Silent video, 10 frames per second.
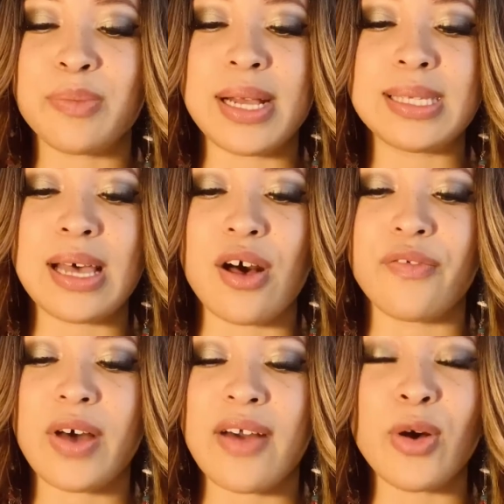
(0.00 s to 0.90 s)
to
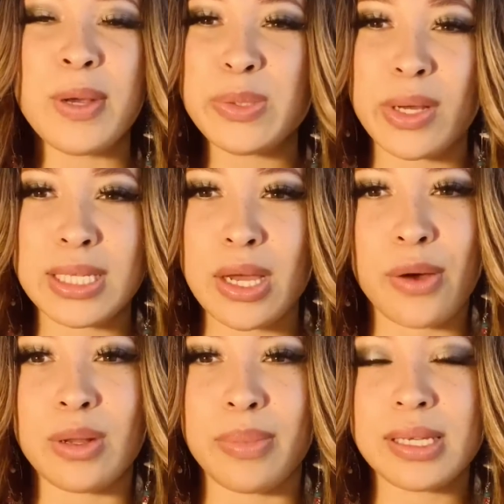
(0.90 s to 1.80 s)
myself, I've always wanted to
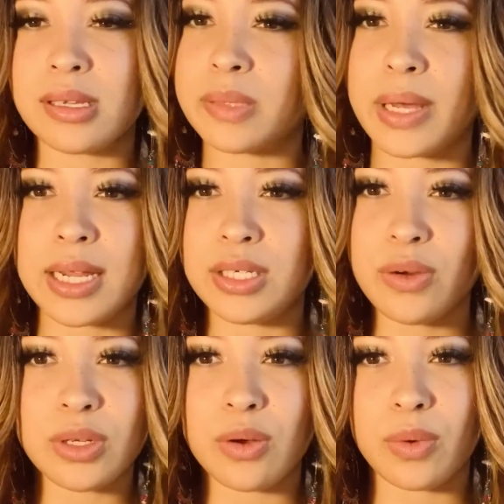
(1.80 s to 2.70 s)
own a business, but I
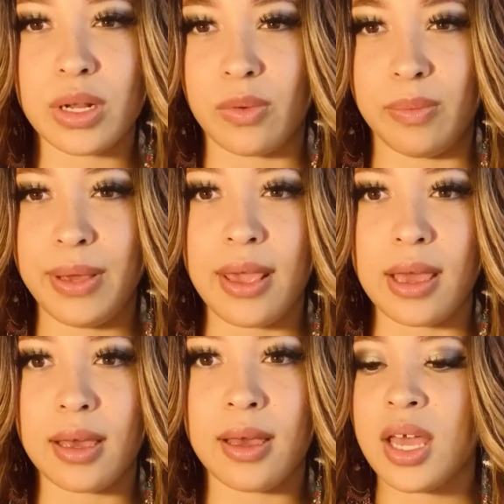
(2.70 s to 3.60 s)
don't know what it would
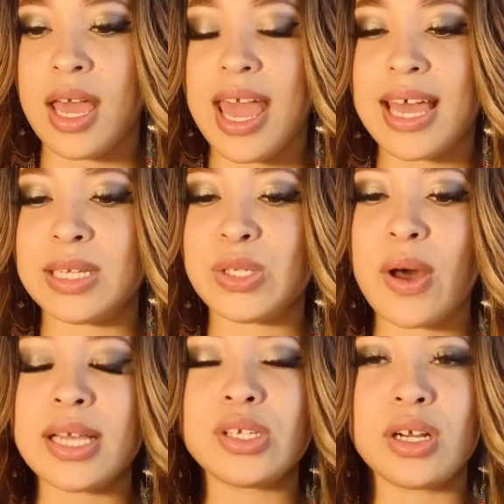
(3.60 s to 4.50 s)
be. And so
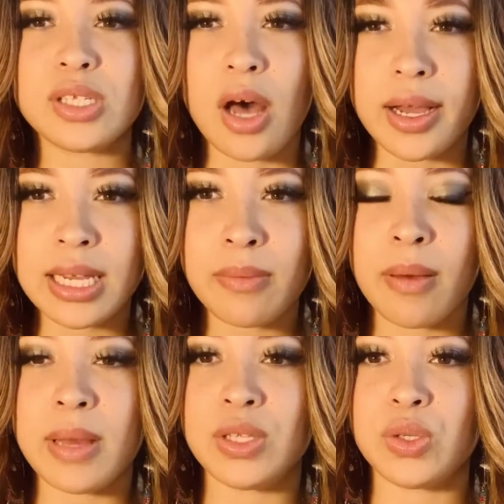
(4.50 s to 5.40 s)
I started talking to
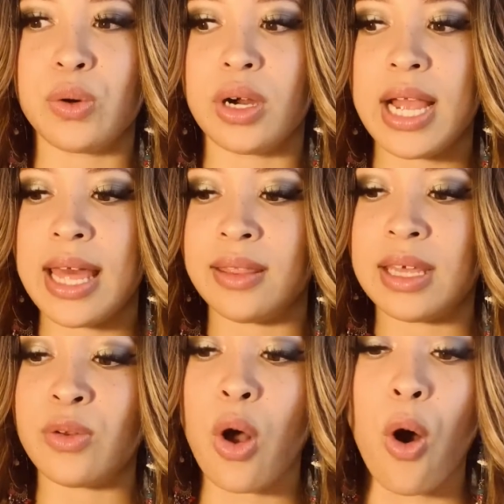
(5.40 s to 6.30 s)
my mentor, and
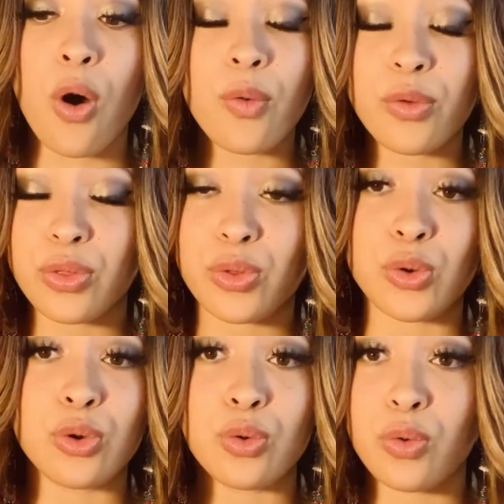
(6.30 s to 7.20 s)
then all
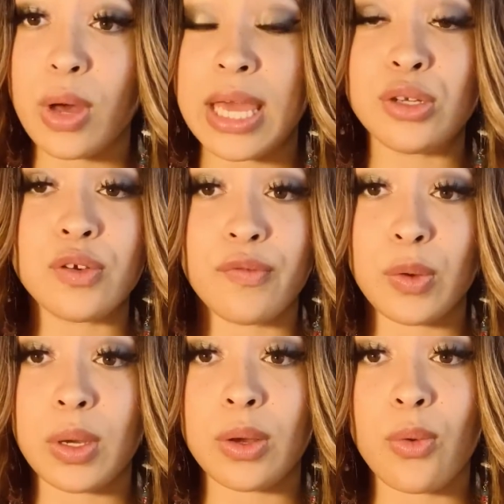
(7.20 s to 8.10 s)
through
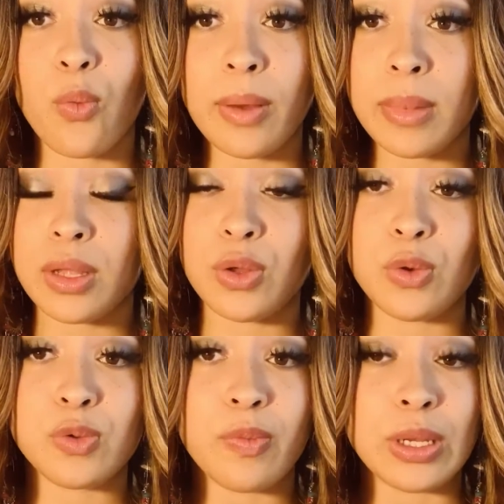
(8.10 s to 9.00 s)
interviewing women
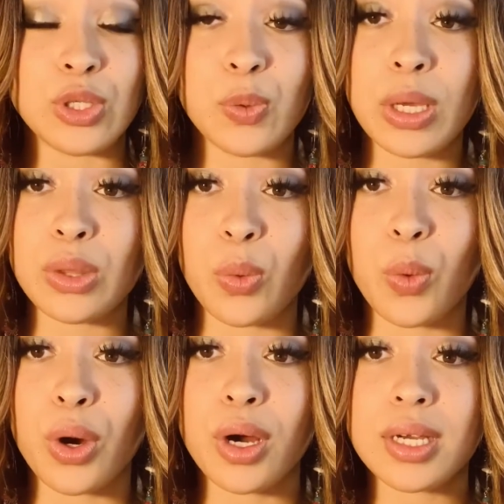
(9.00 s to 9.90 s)
who've been doing the
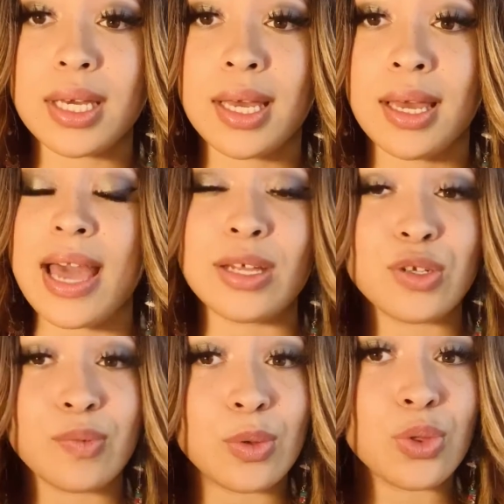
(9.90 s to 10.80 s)
work, I
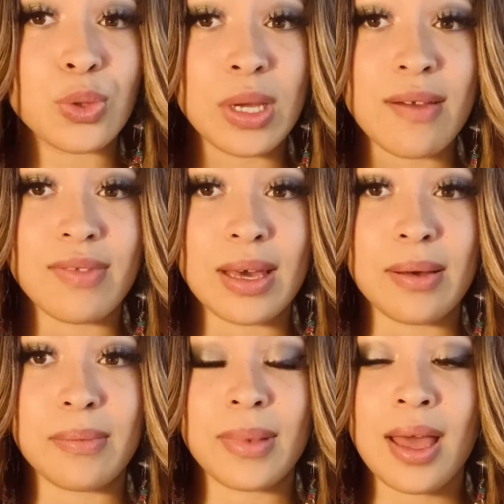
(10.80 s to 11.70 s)
interviewed 3 of
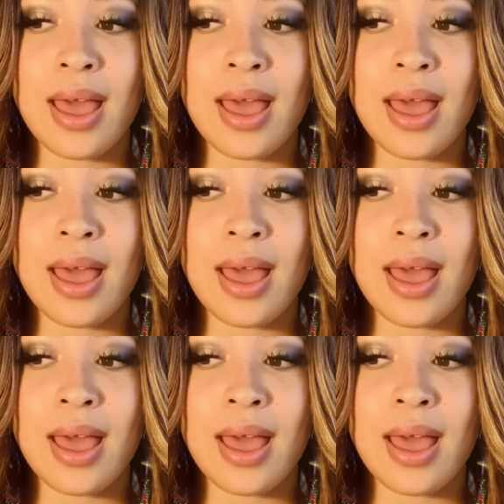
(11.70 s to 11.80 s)
them,